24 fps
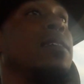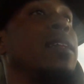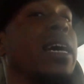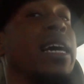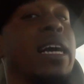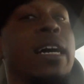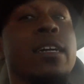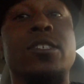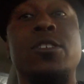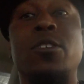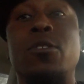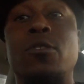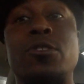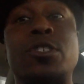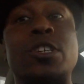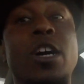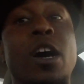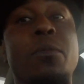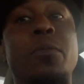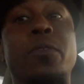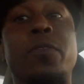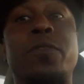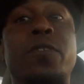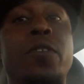Like I told
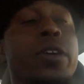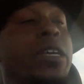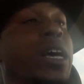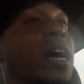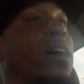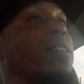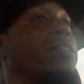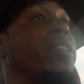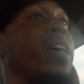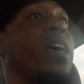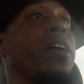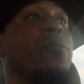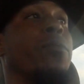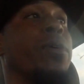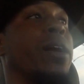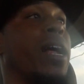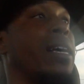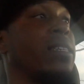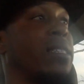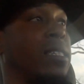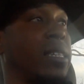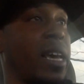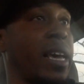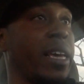y'all before, y'all take what
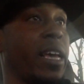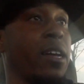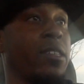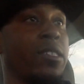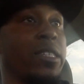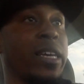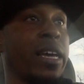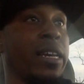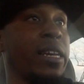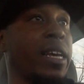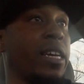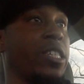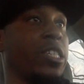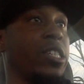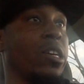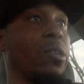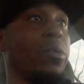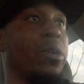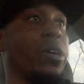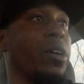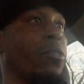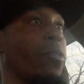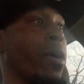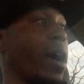I say, y'all take that
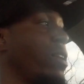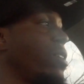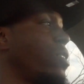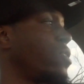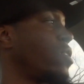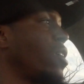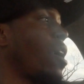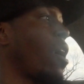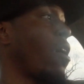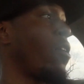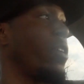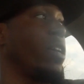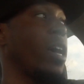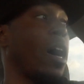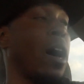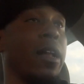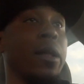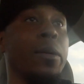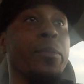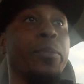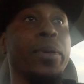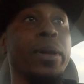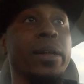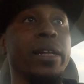shit with a grain of salt.
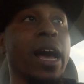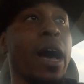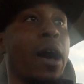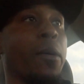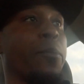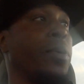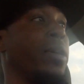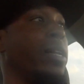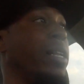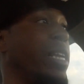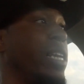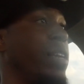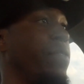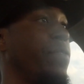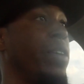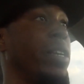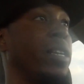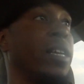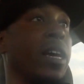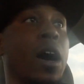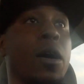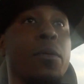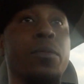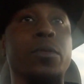Y'all believe
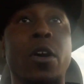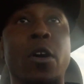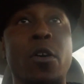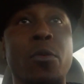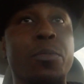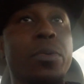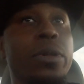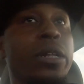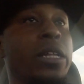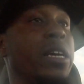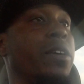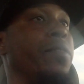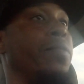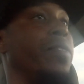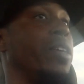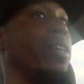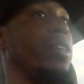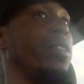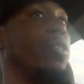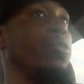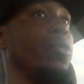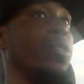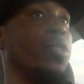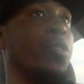it, y'all don't believe
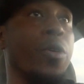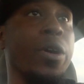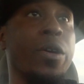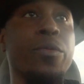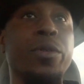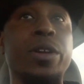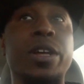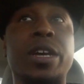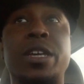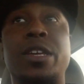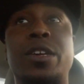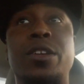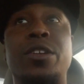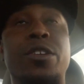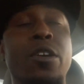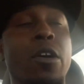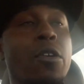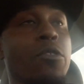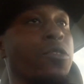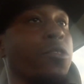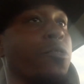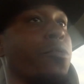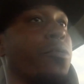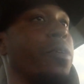it, you agree with it, you
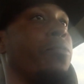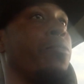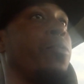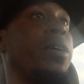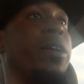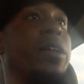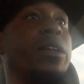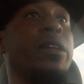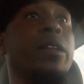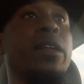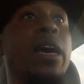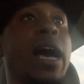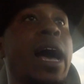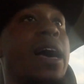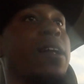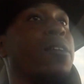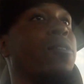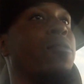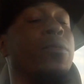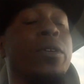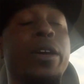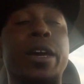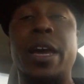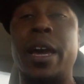don't agree with it, I
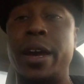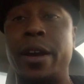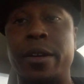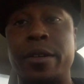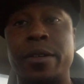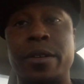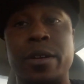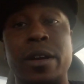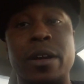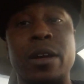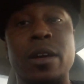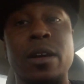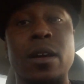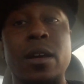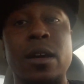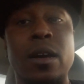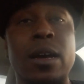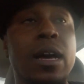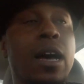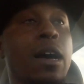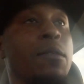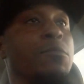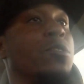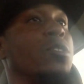don't care.
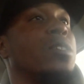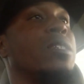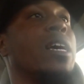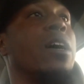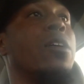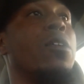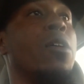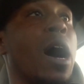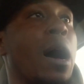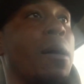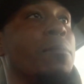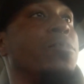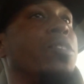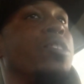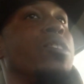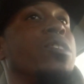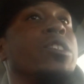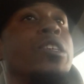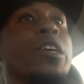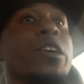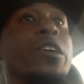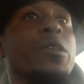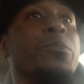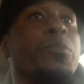I'm
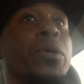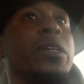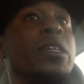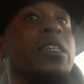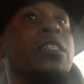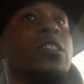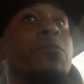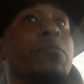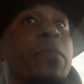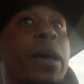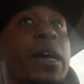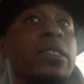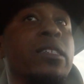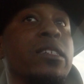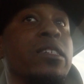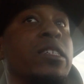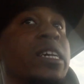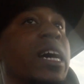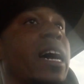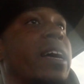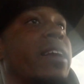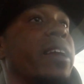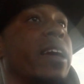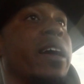just here to put this
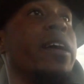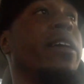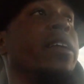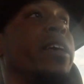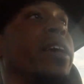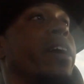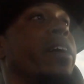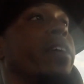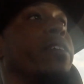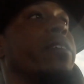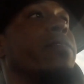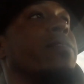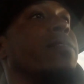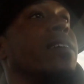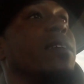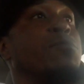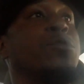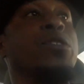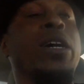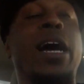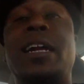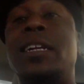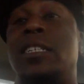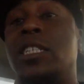message out there in the air.
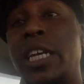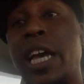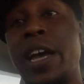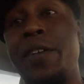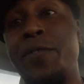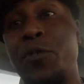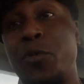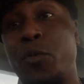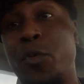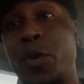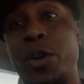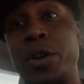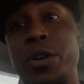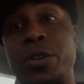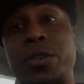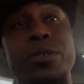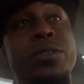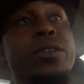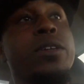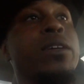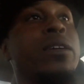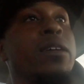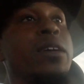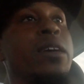I'm trying to save the
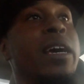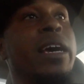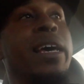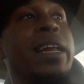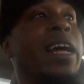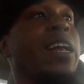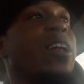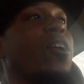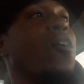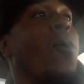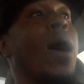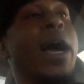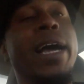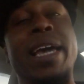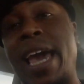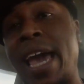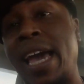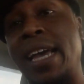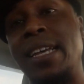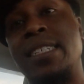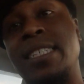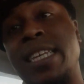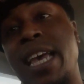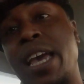world. And I know I
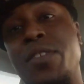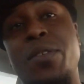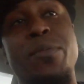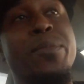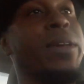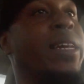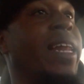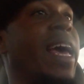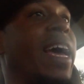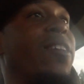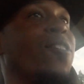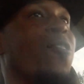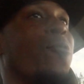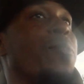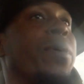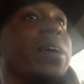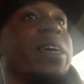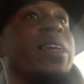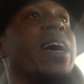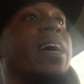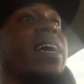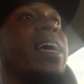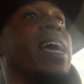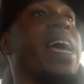can't save it, but that don't
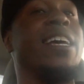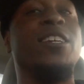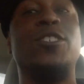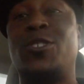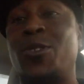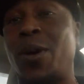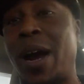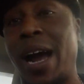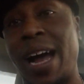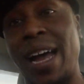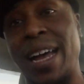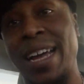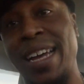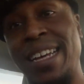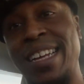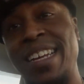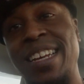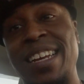mean I can't try.